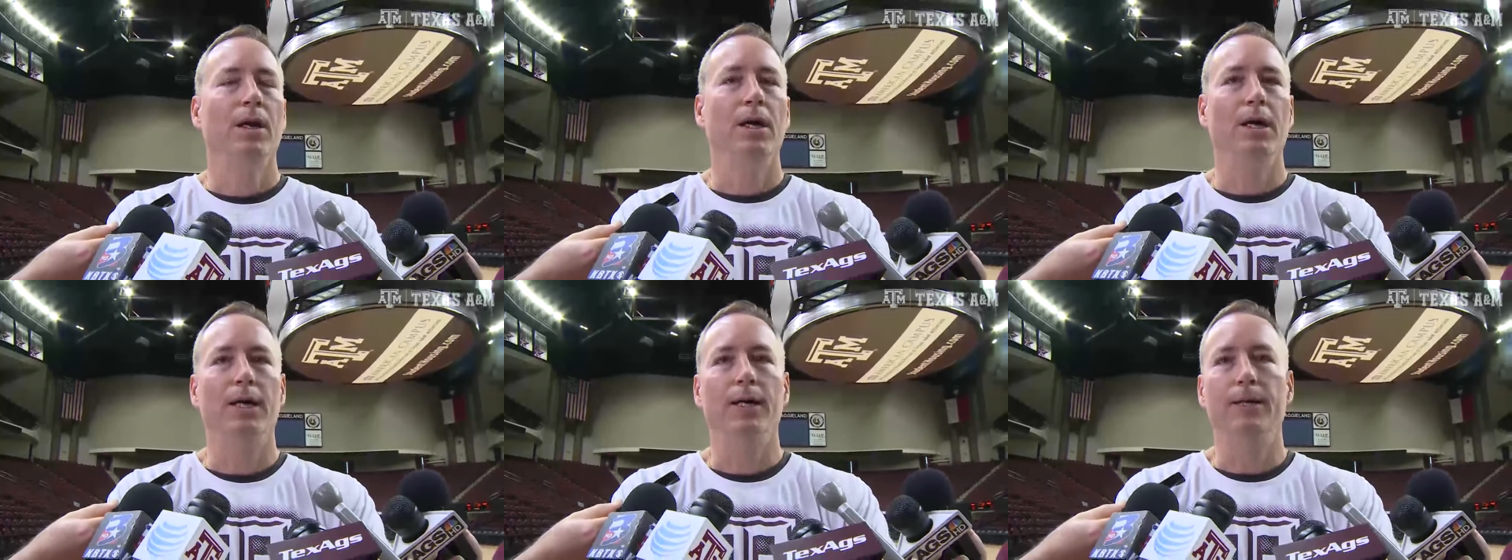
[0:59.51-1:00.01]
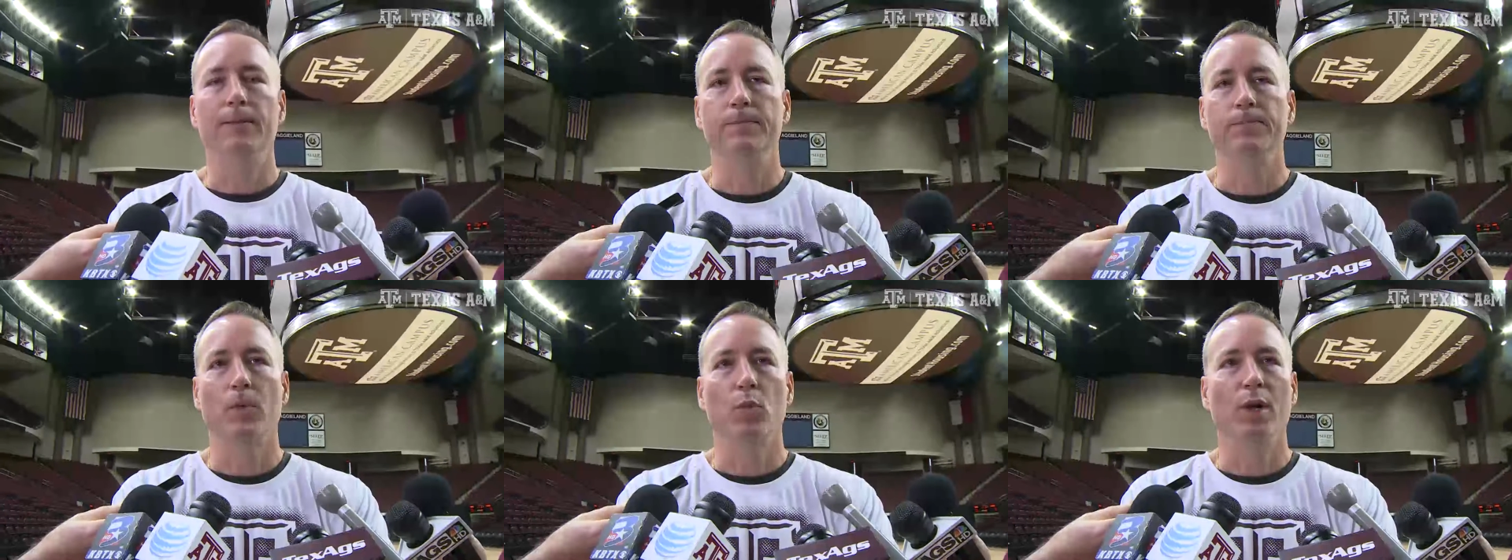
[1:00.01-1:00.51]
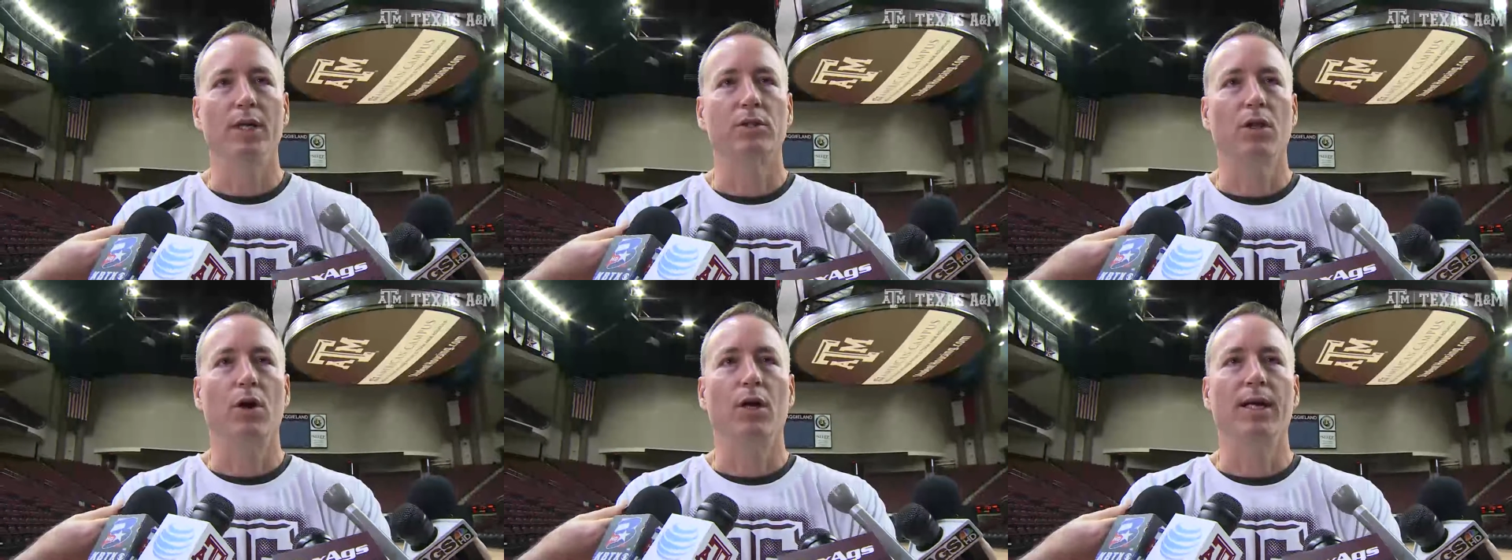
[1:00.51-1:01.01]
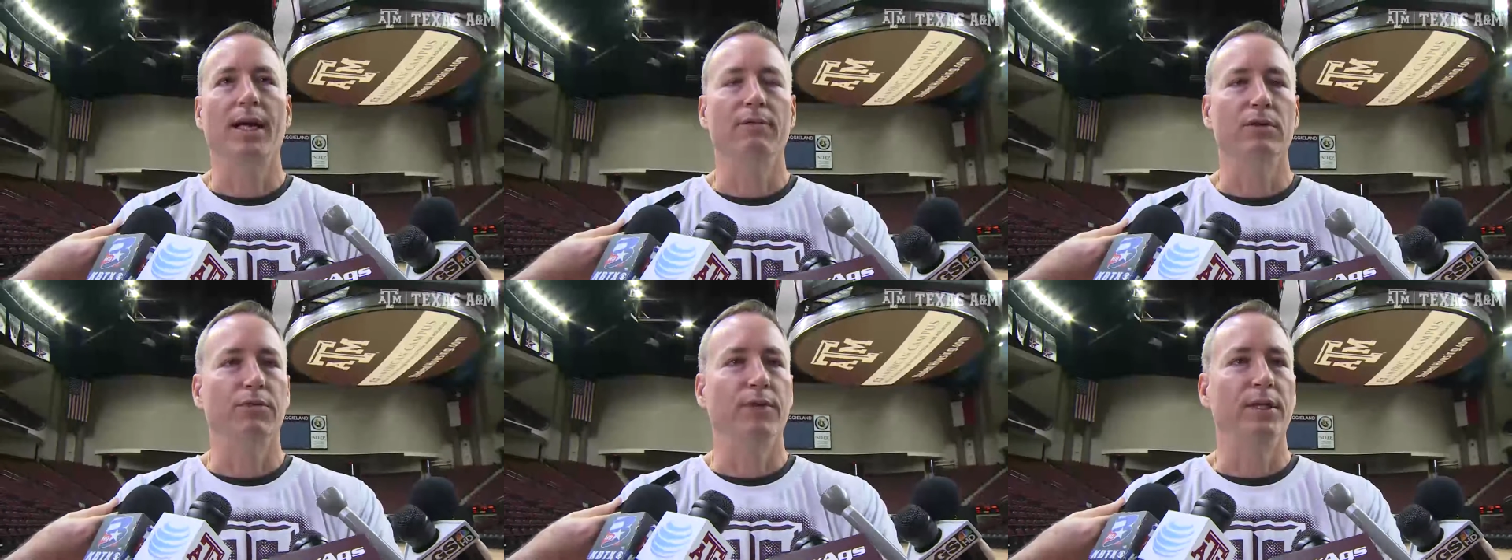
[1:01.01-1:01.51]
Um, Wes Clark gave
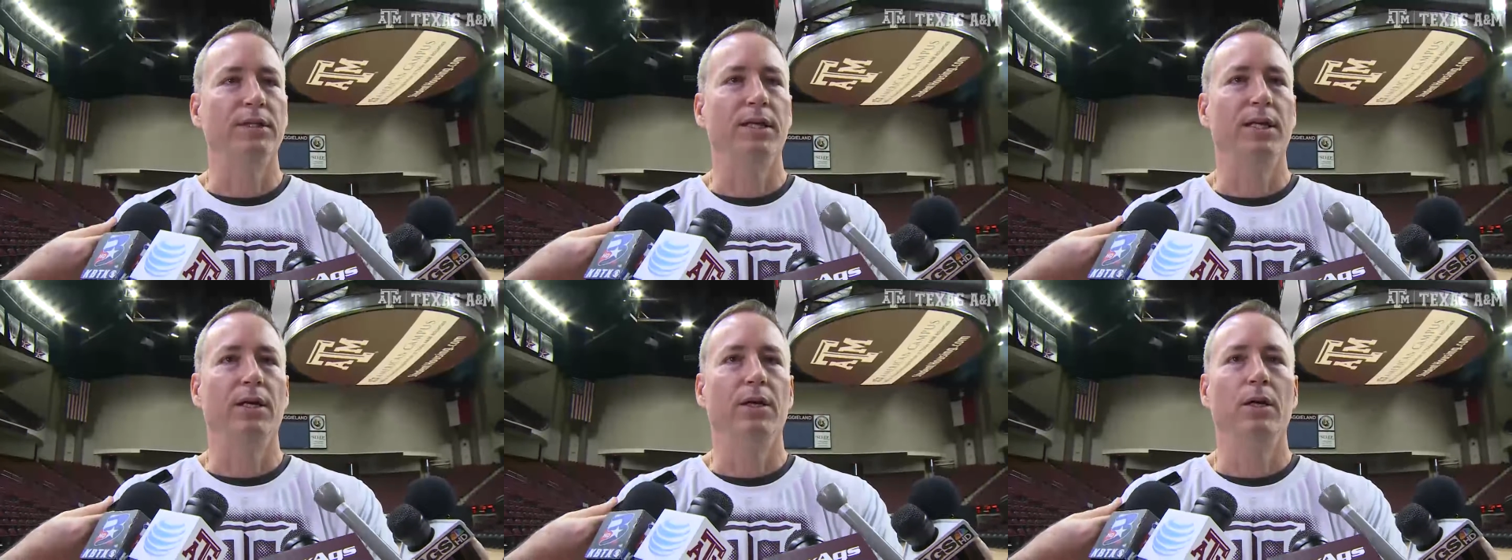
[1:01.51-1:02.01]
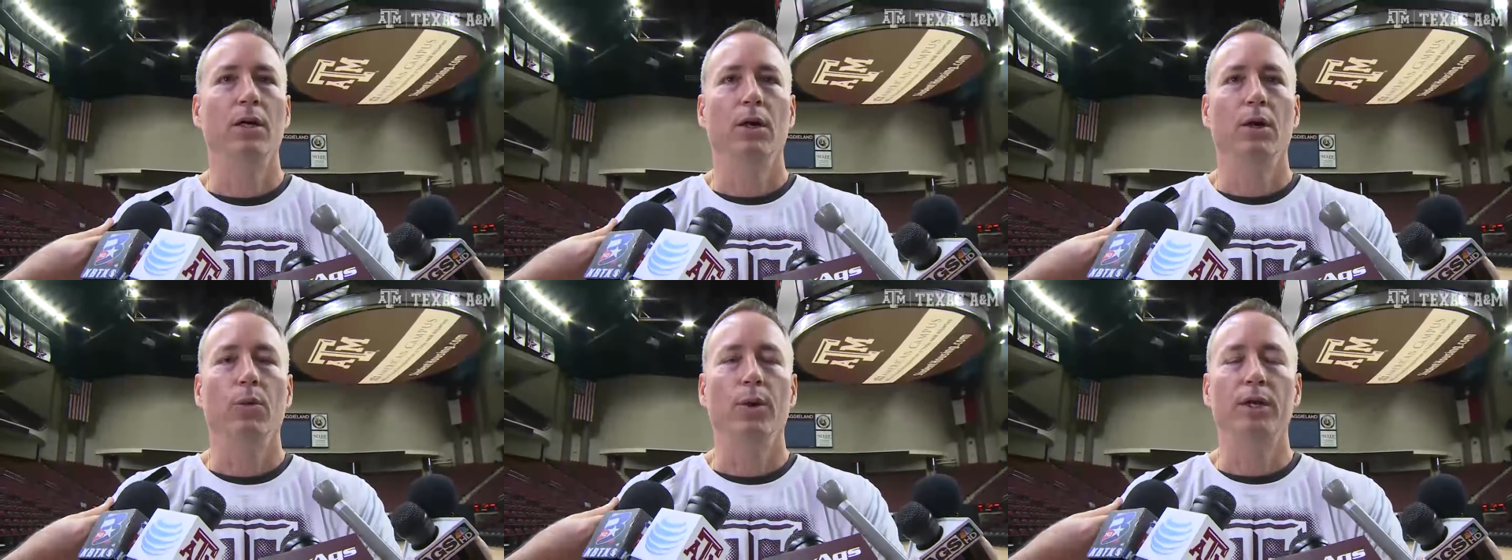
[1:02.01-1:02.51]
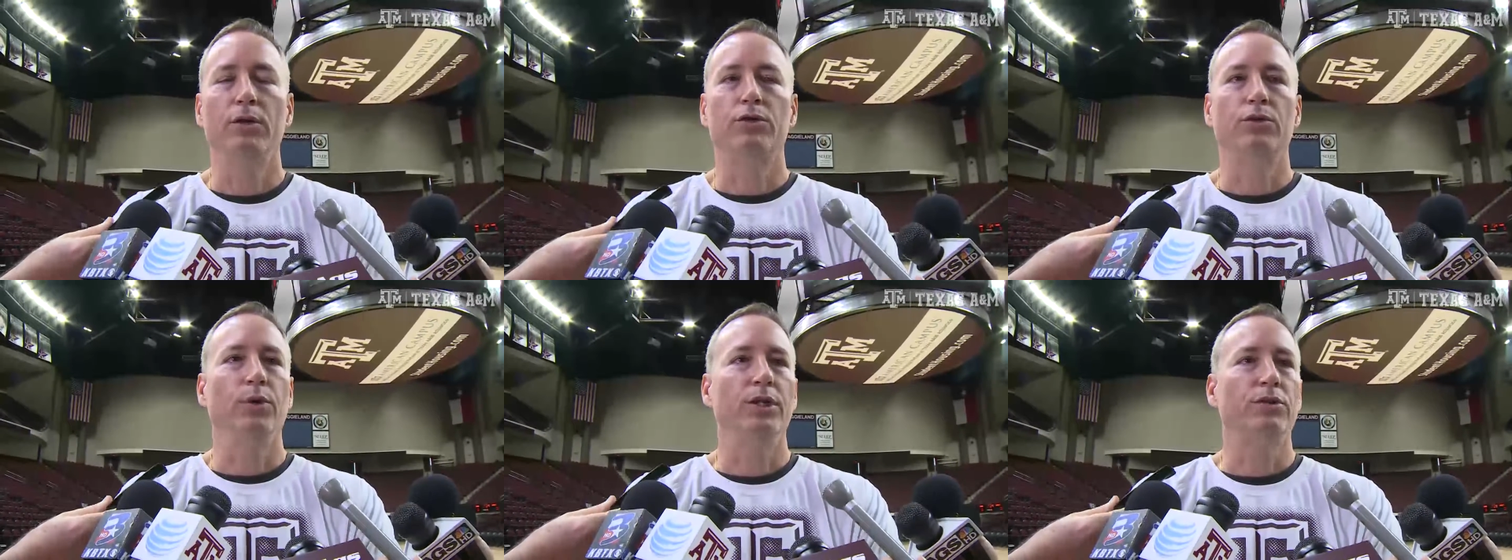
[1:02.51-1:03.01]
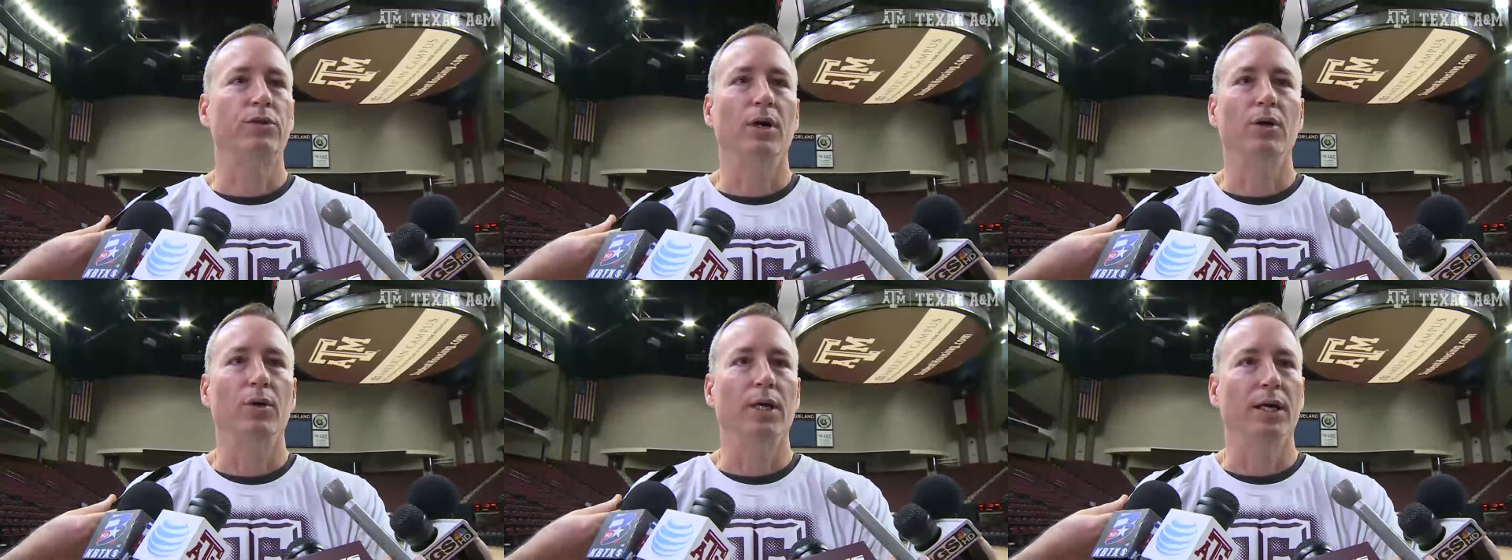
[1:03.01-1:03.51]
us fits here. We we
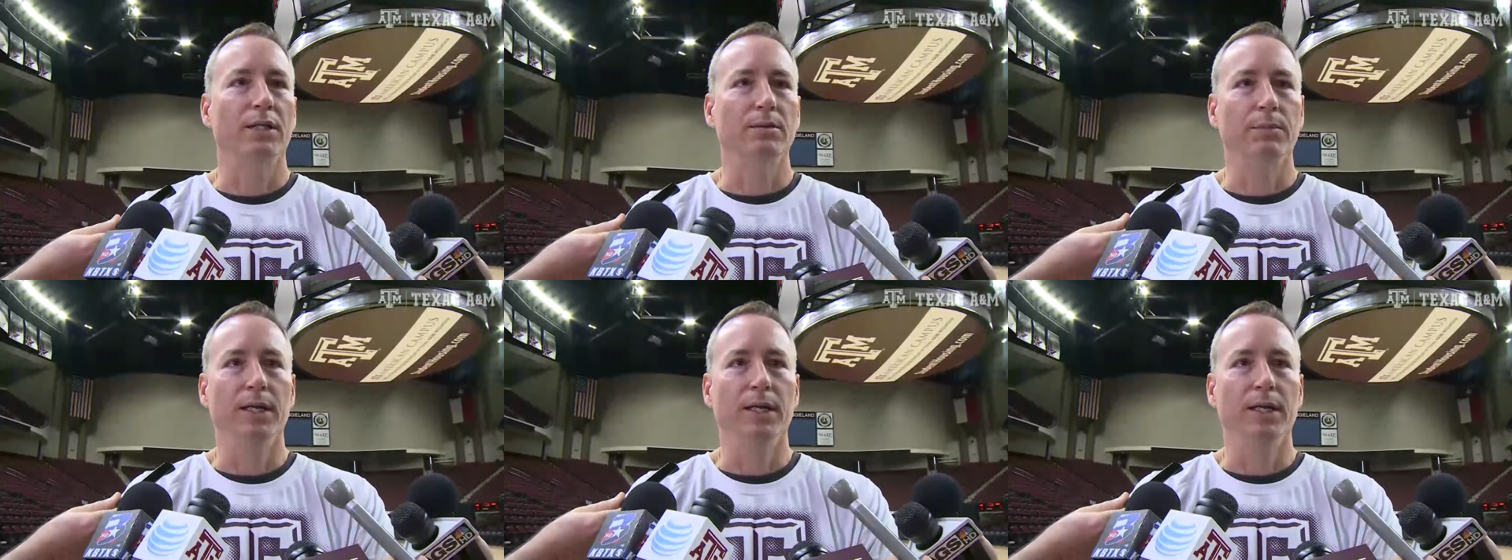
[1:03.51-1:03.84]
struggled against them